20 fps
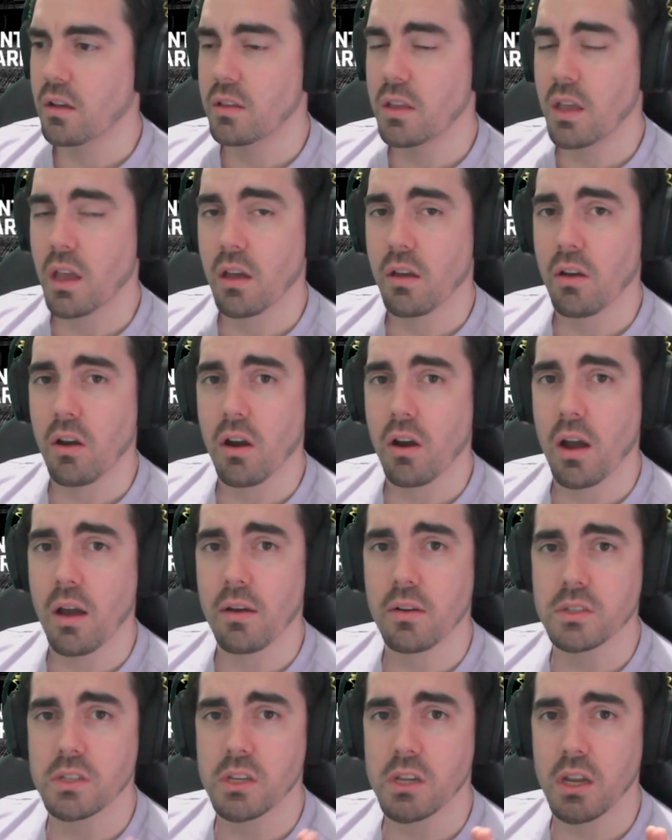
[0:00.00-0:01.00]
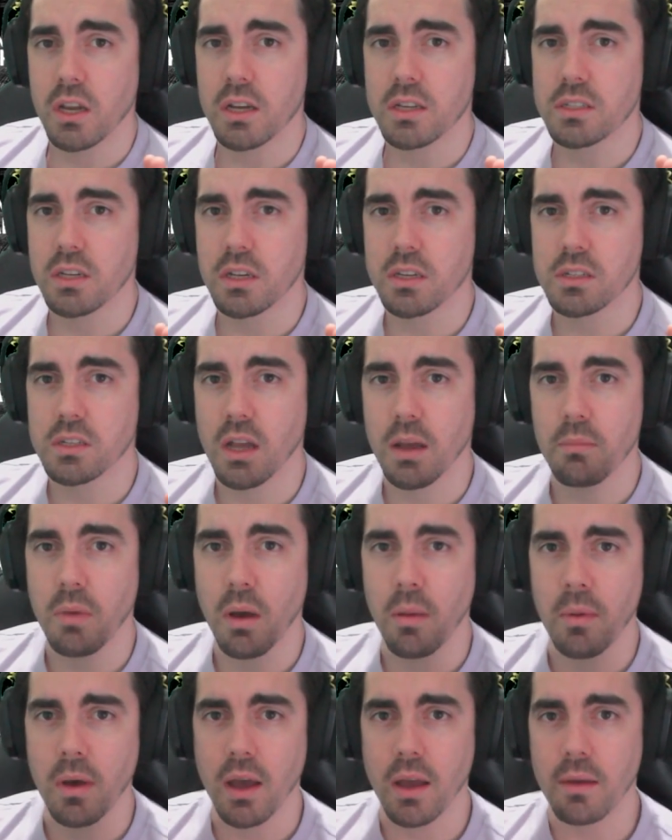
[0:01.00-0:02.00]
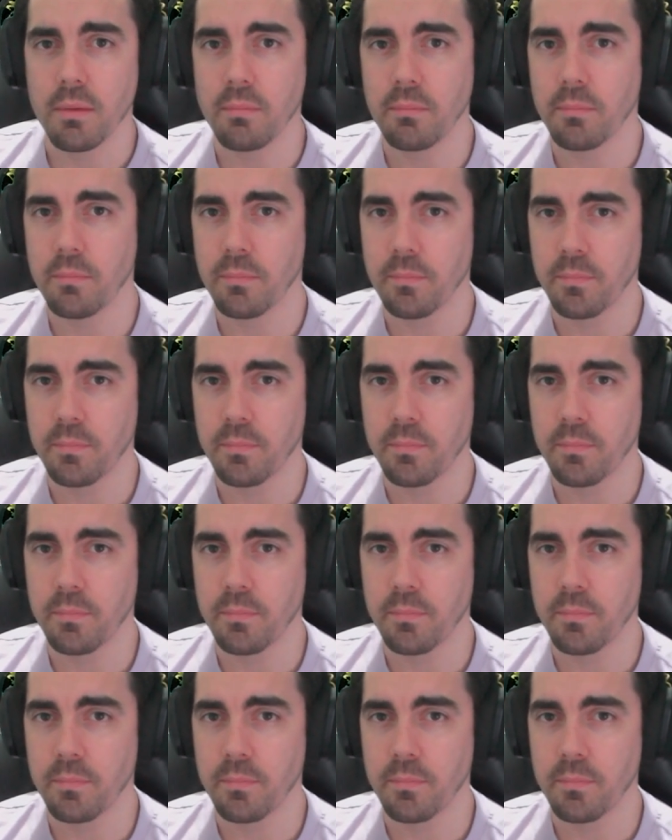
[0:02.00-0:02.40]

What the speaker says: Yeah, alright, I'll see you guys next time. Bye-bye.